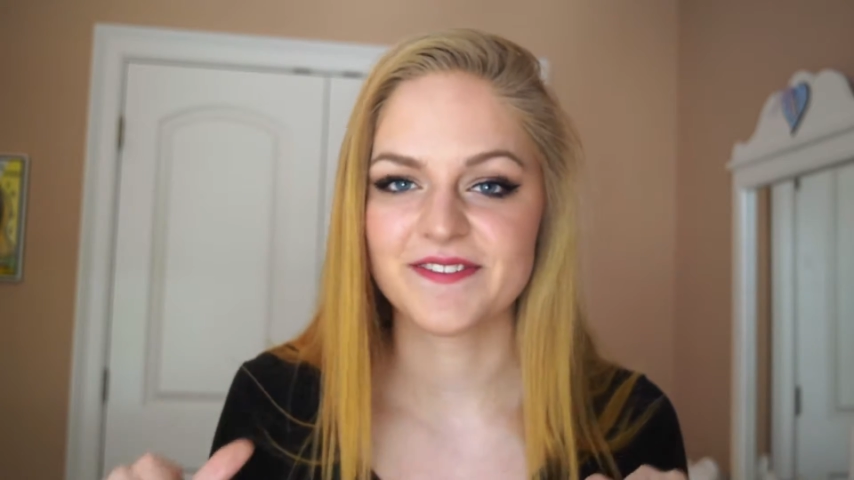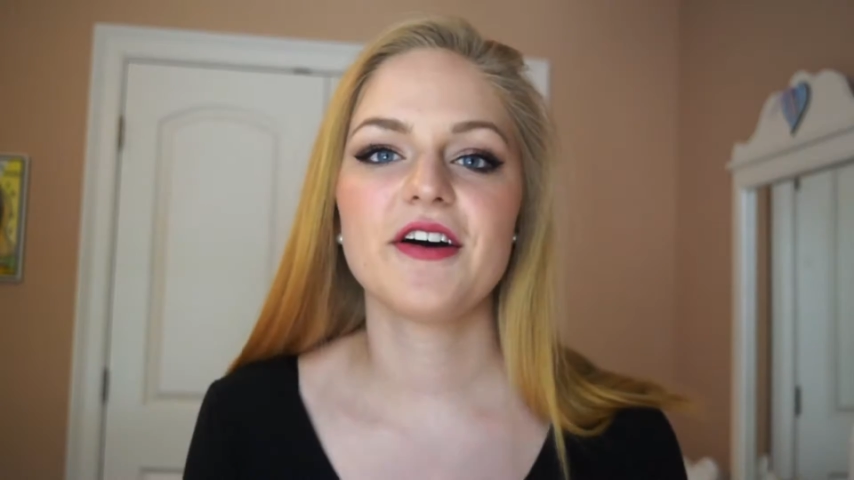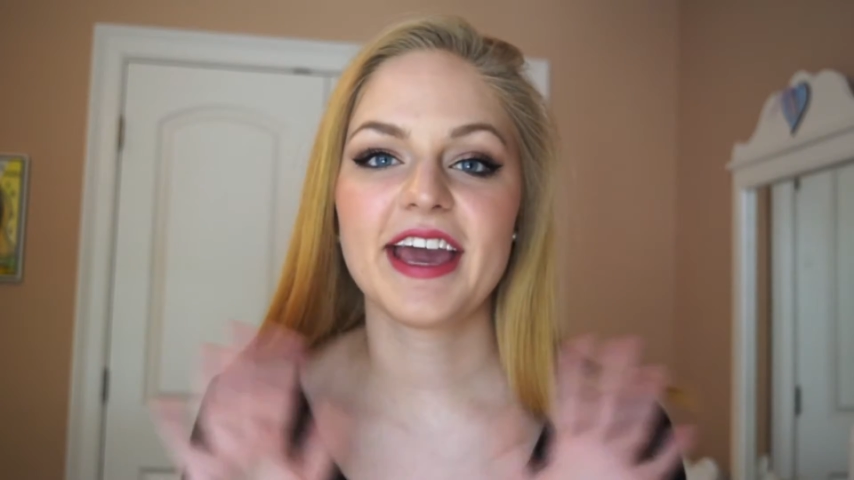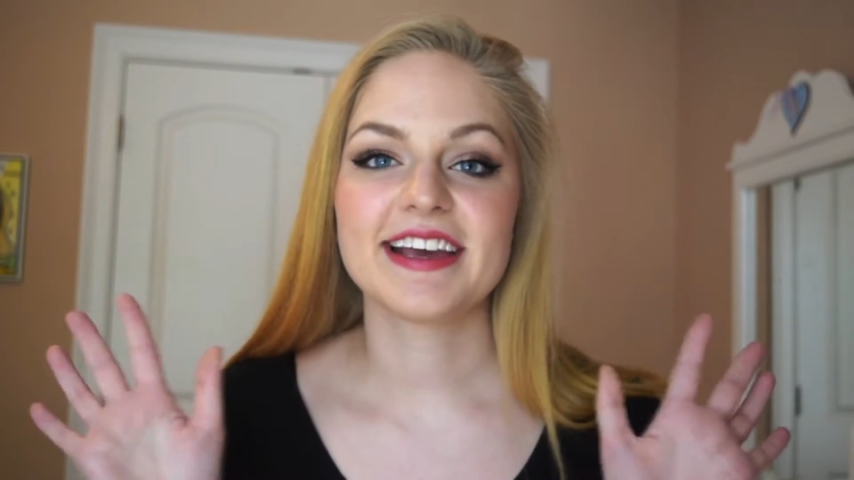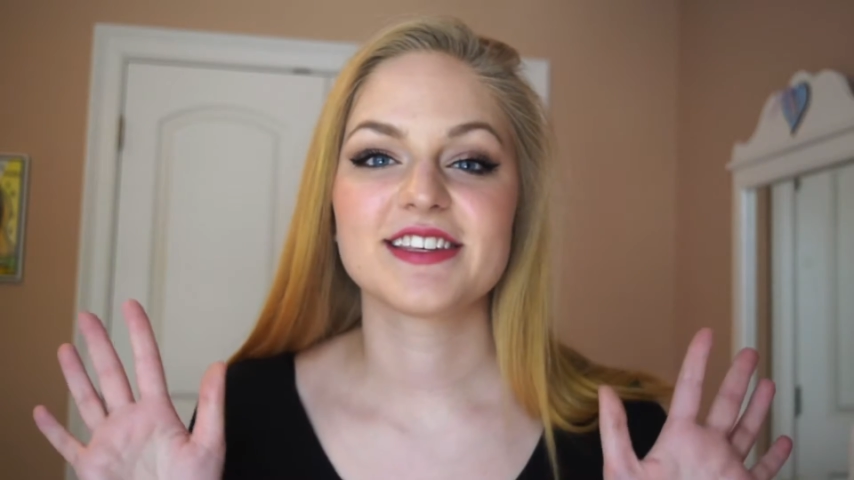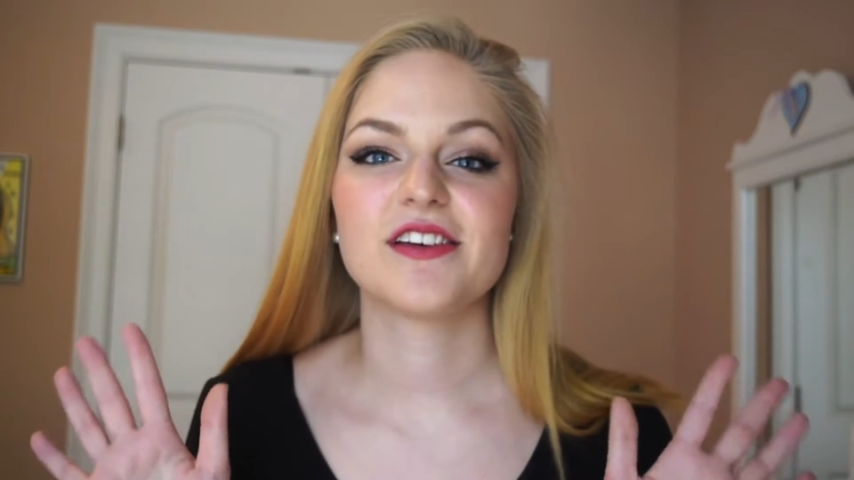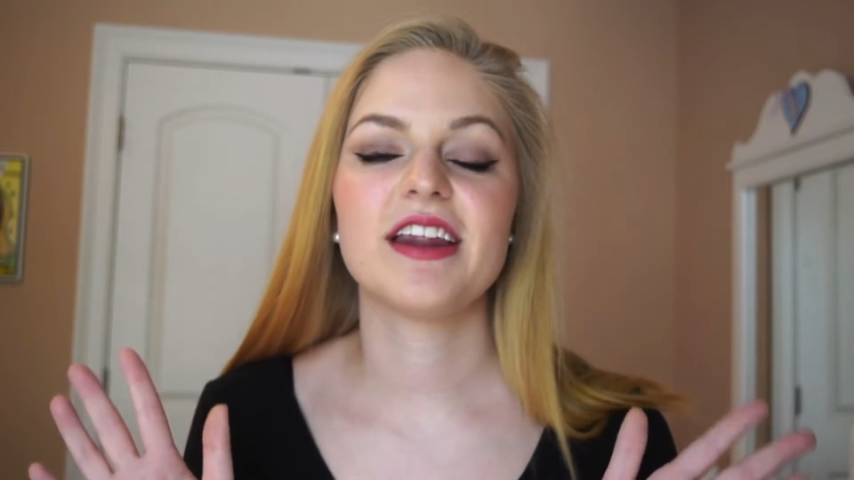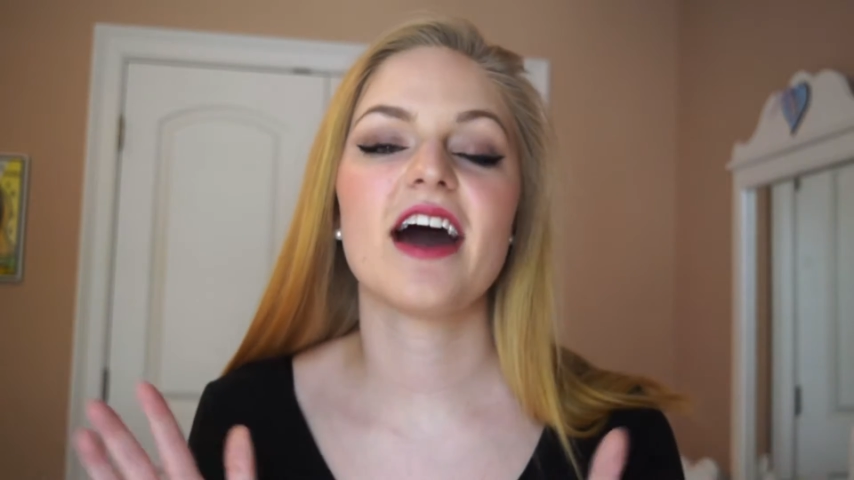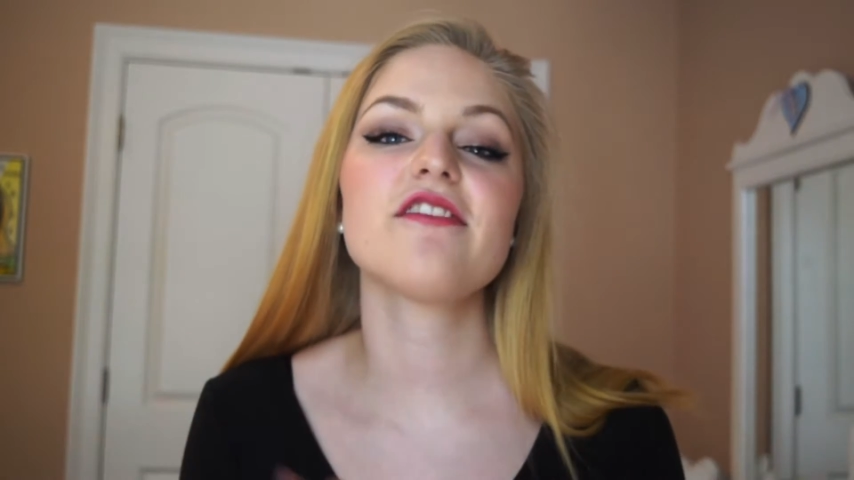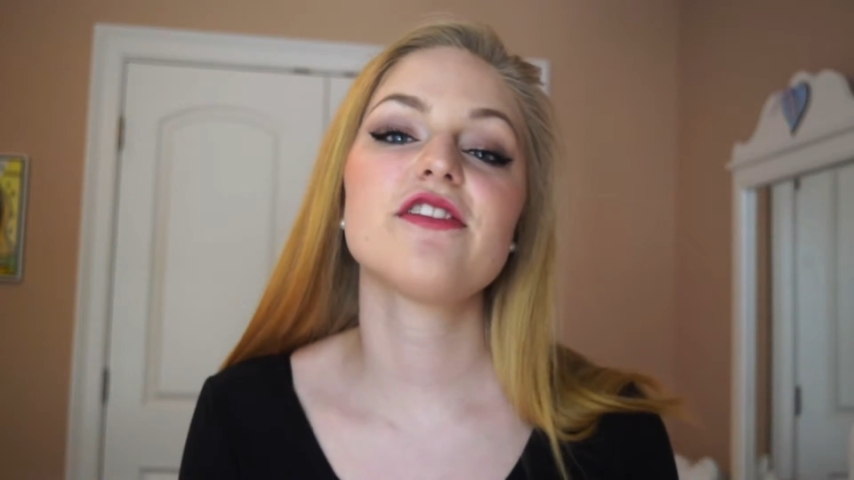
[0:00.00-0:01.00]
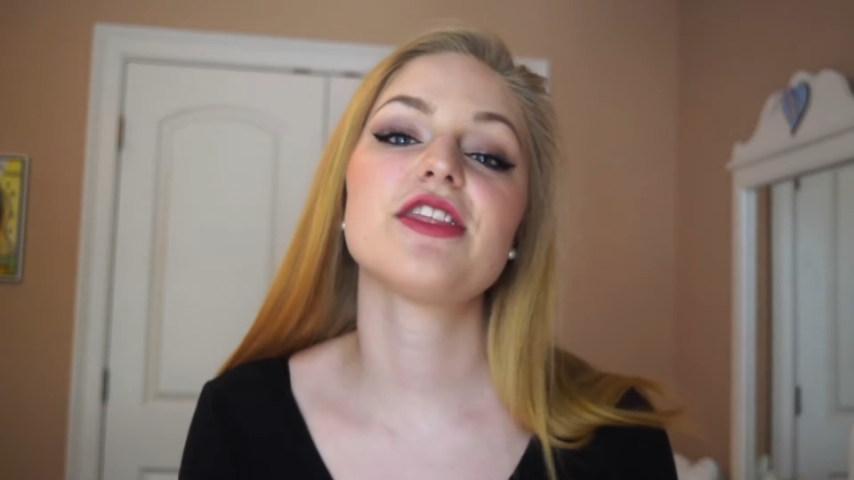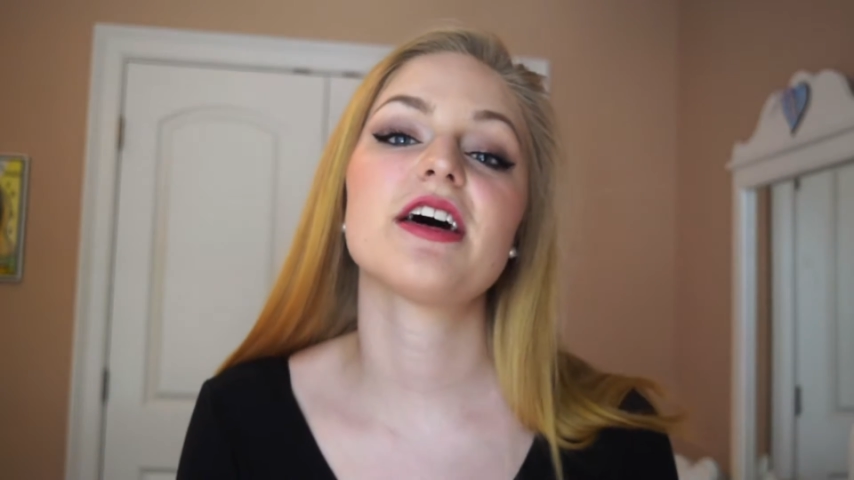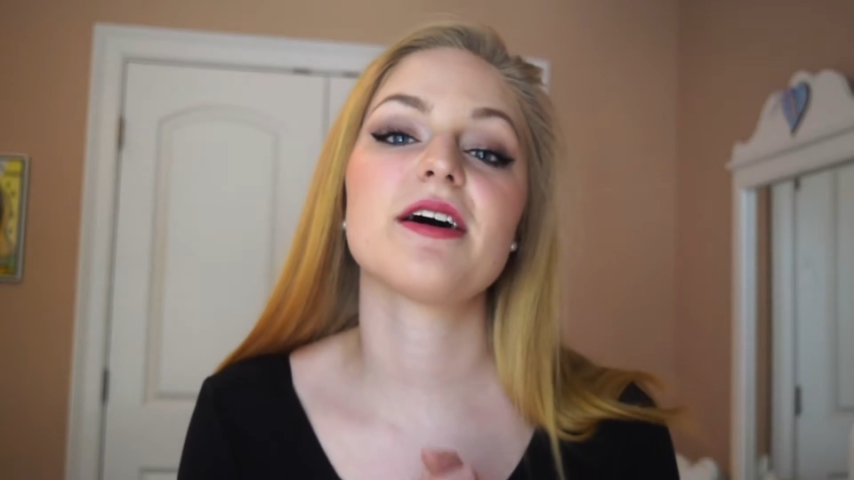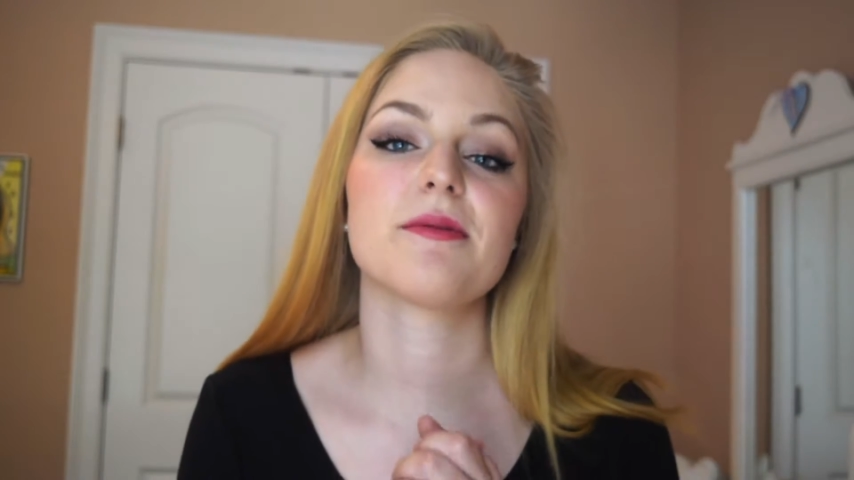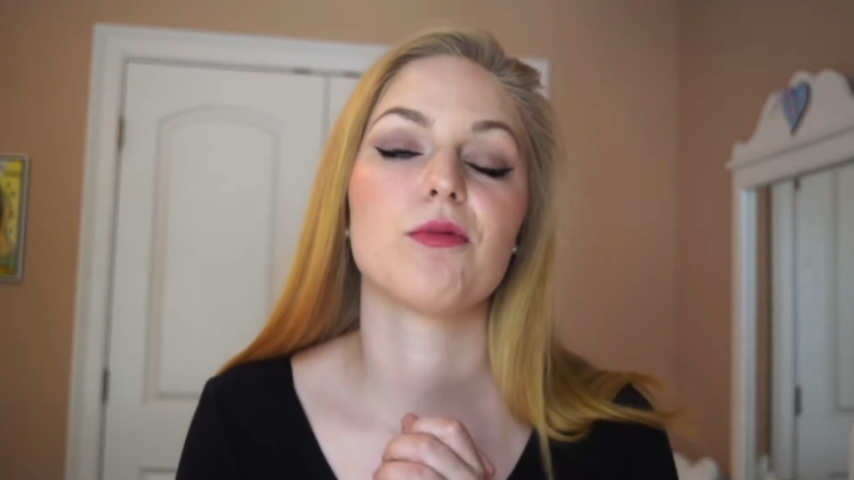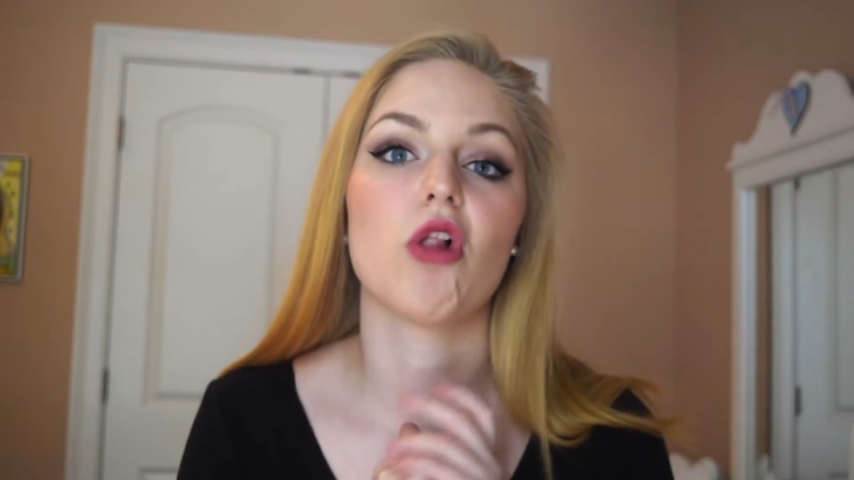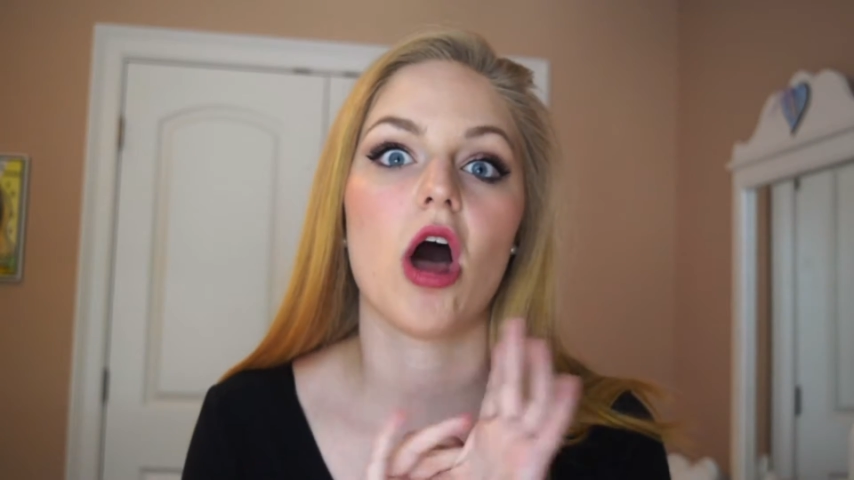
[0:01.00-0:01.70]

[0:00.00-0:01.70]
Okay, so now for the